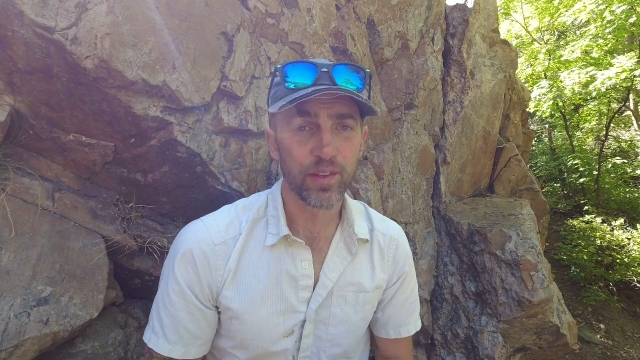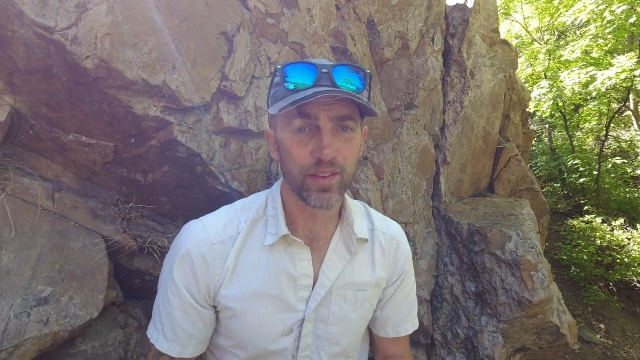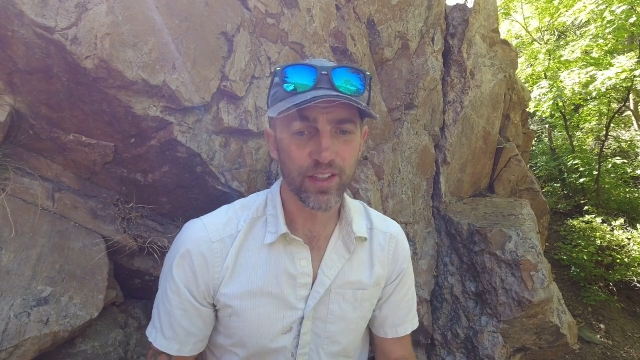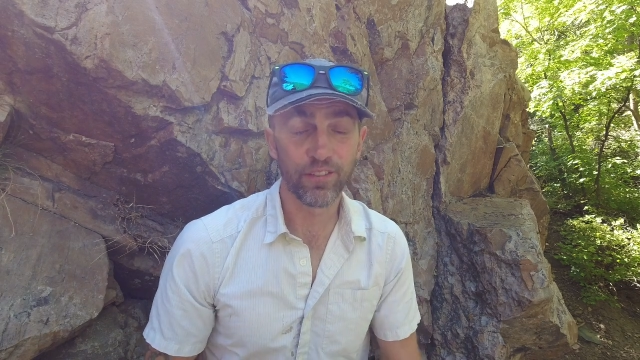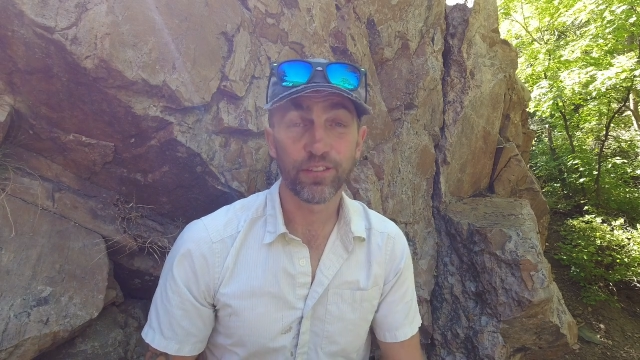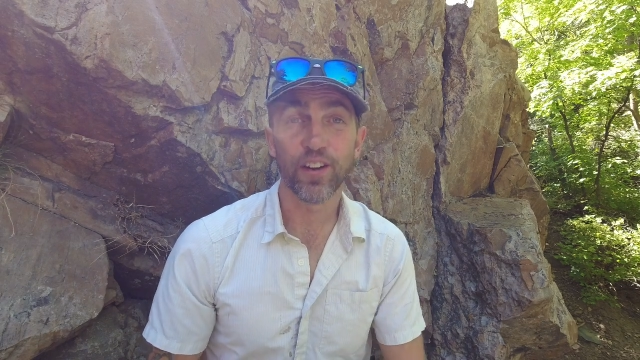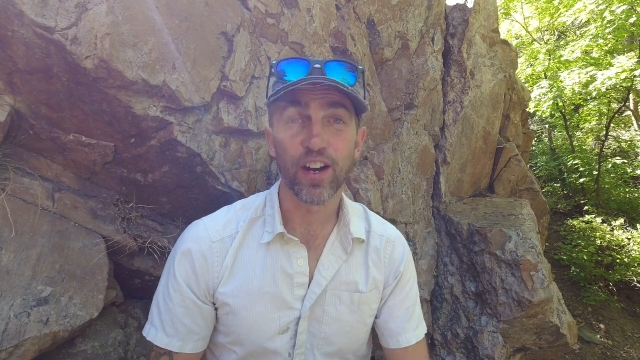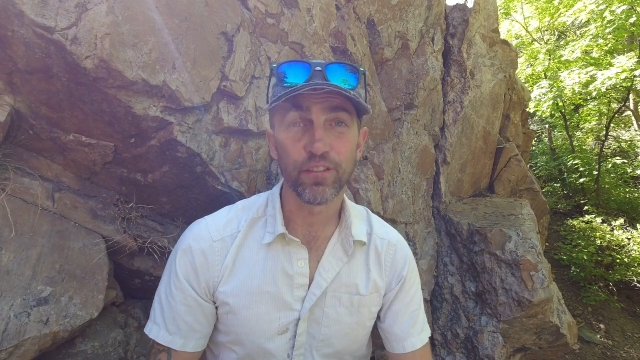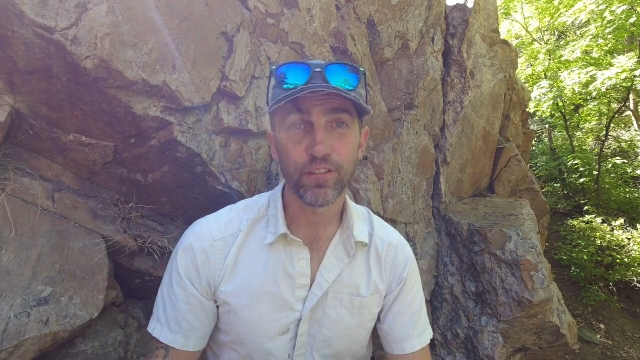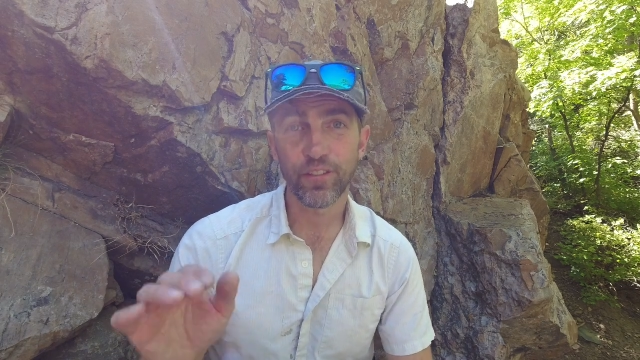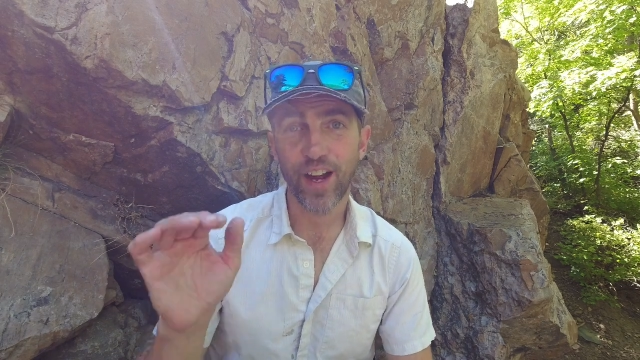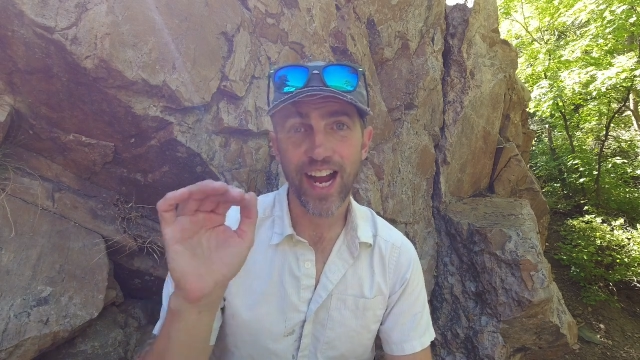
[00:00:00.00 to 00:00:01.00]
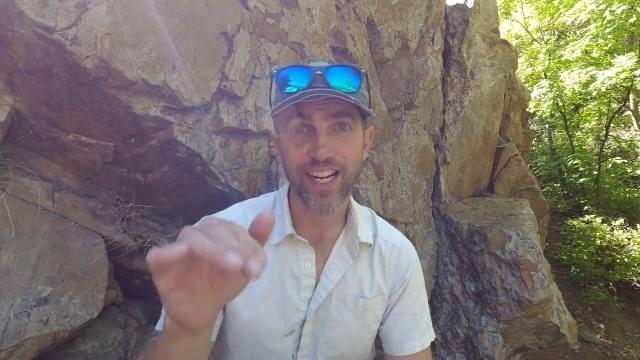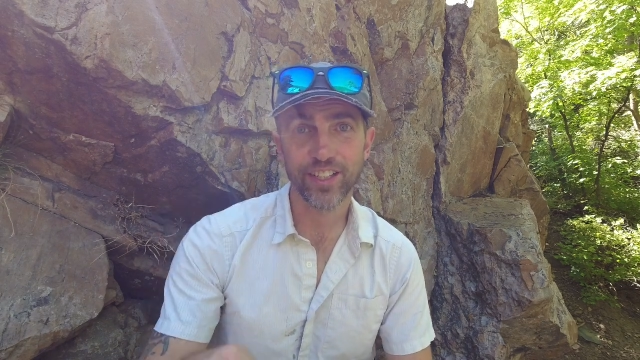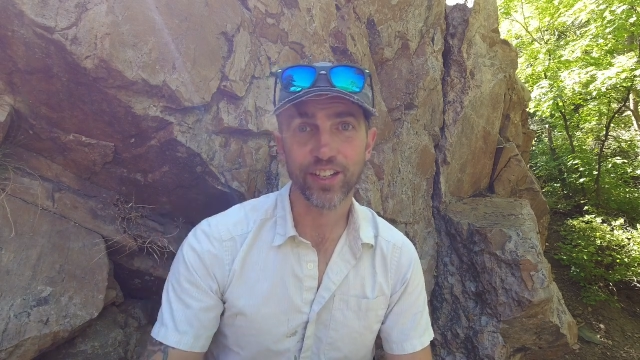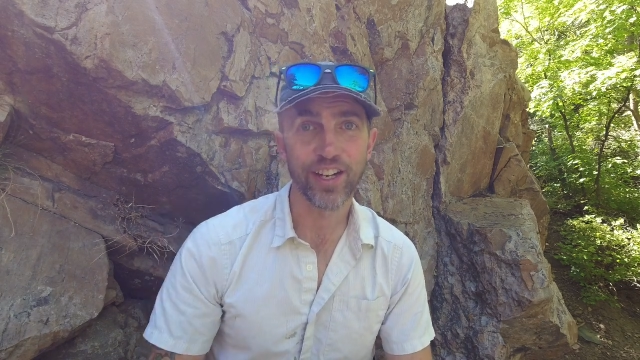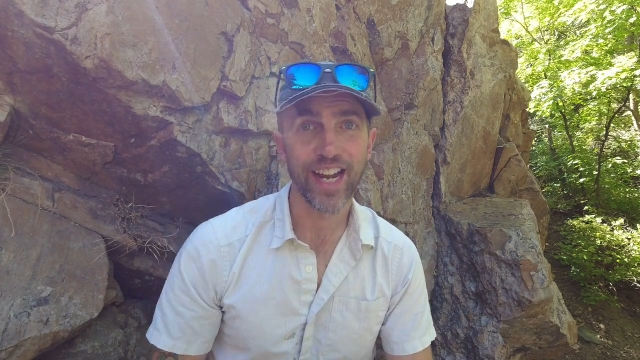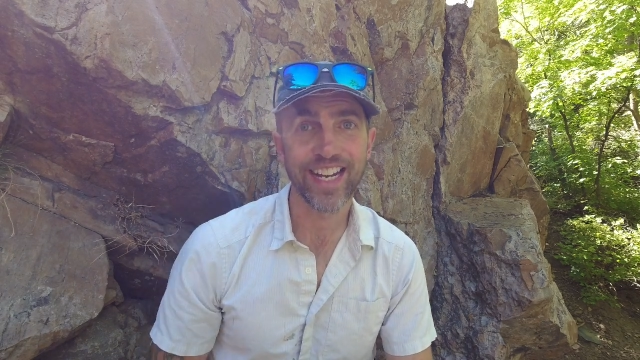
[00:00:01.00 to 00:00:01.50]
The fun
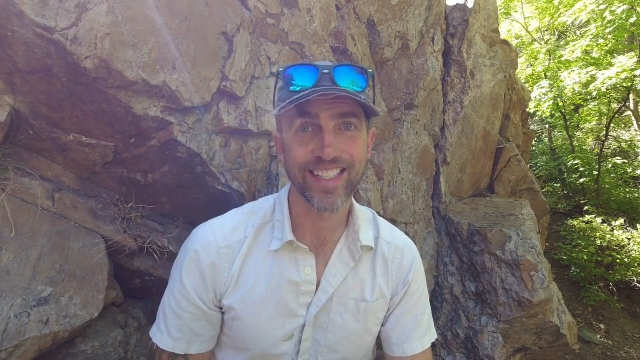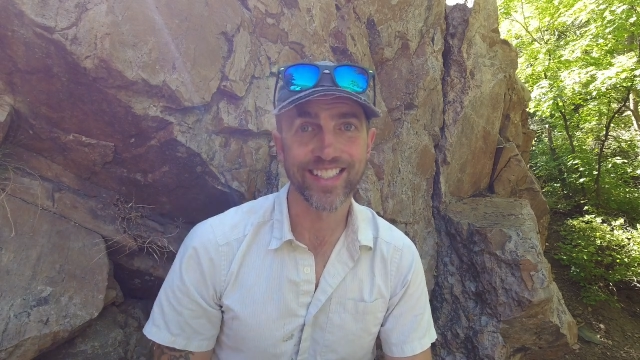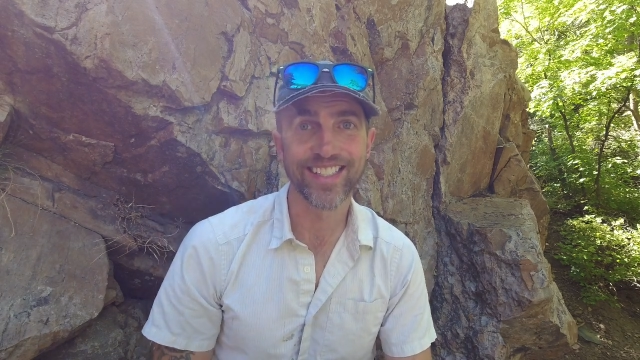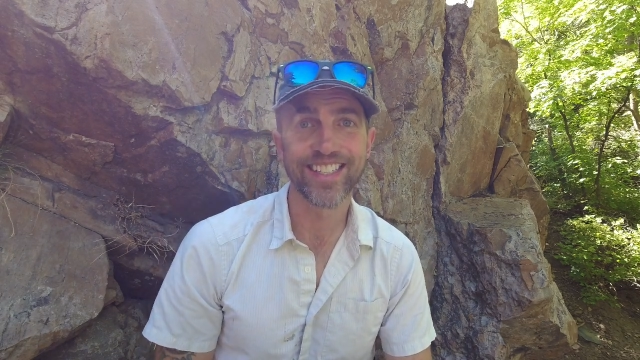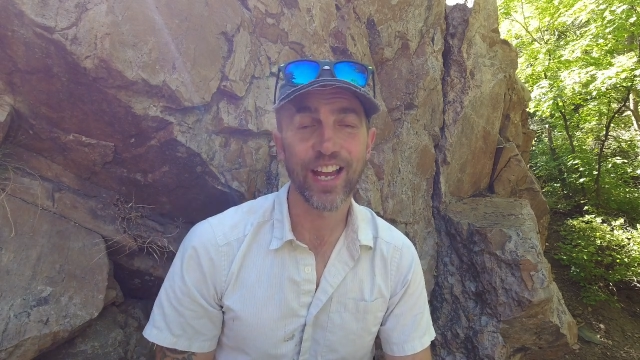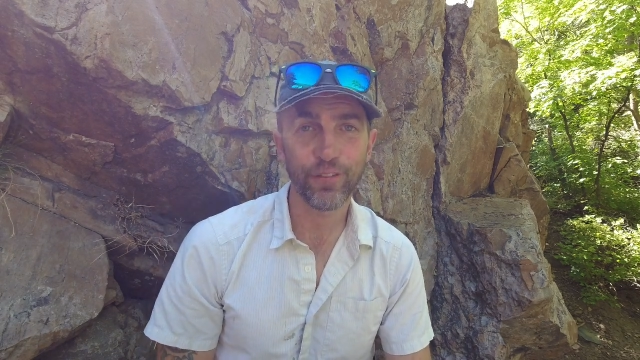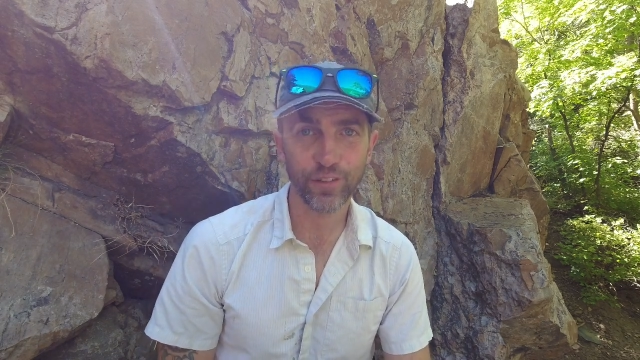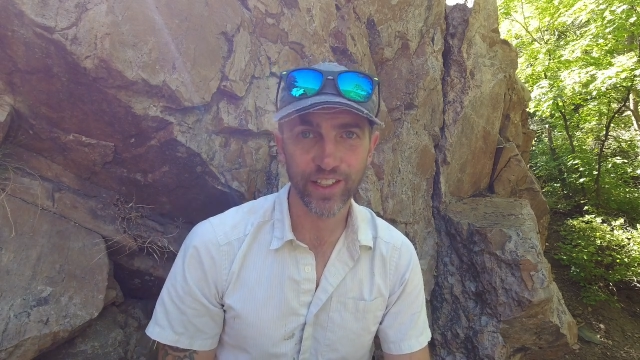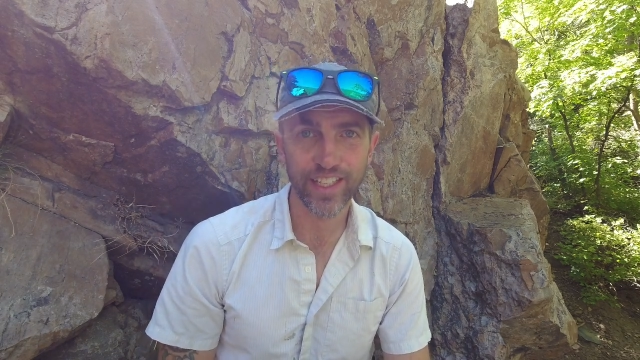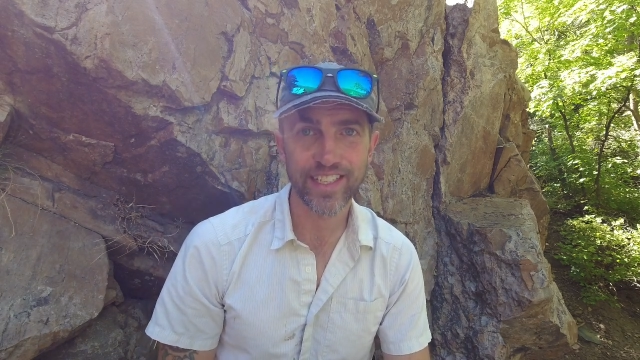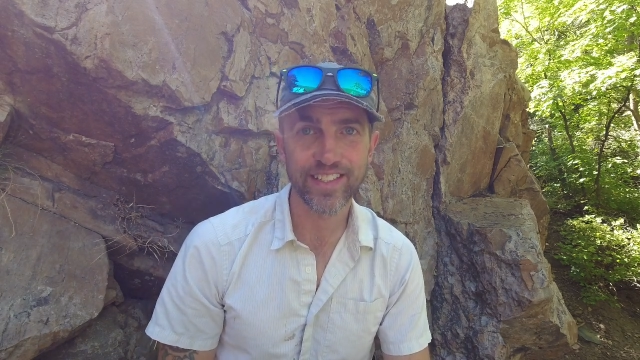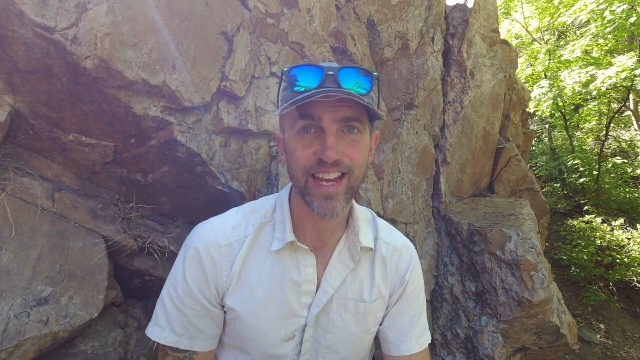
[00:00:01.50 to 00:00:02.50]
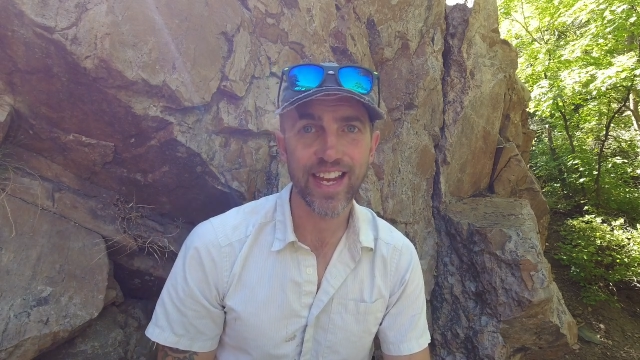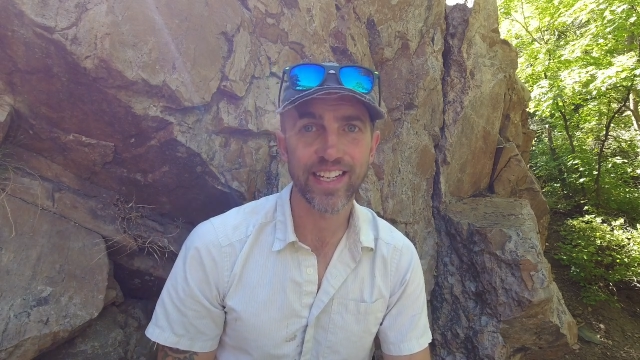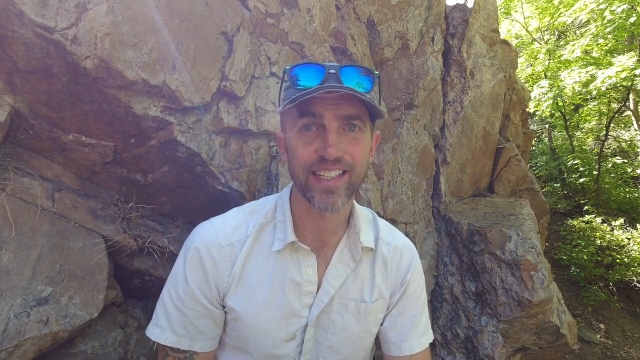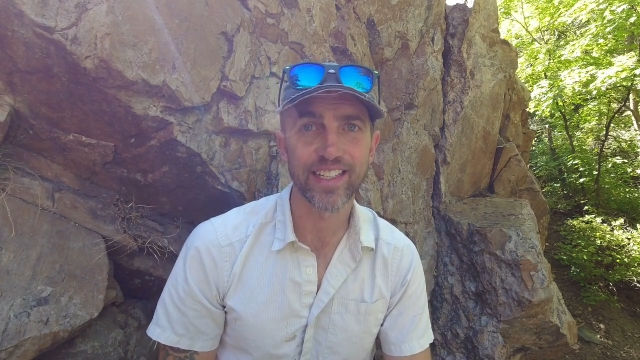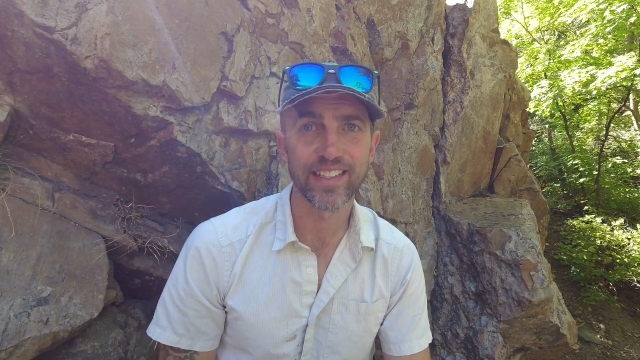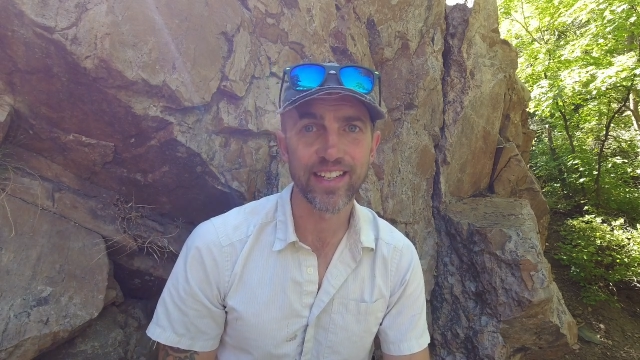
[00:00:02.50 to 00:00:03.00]
factor has definitely taken
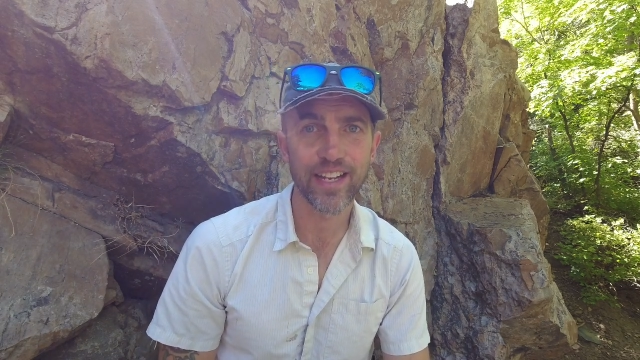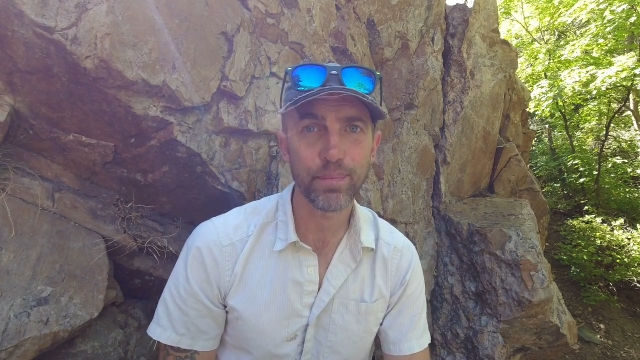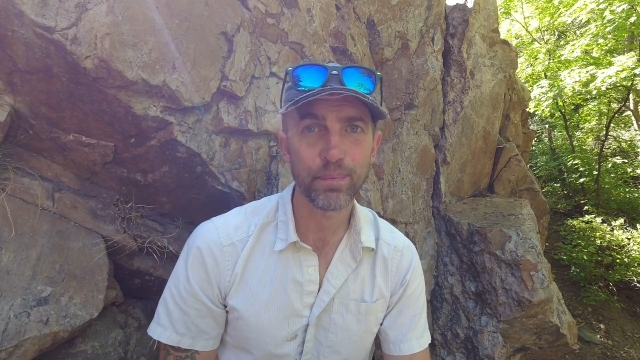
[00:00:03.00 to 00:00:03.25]
a dip,